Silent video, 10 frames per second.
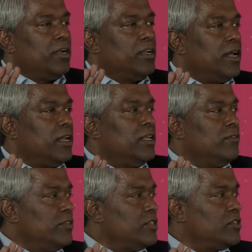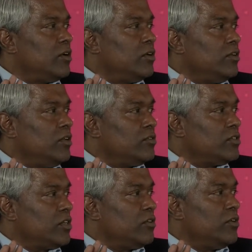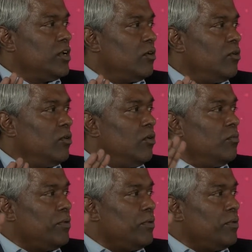did I leave this security hole open?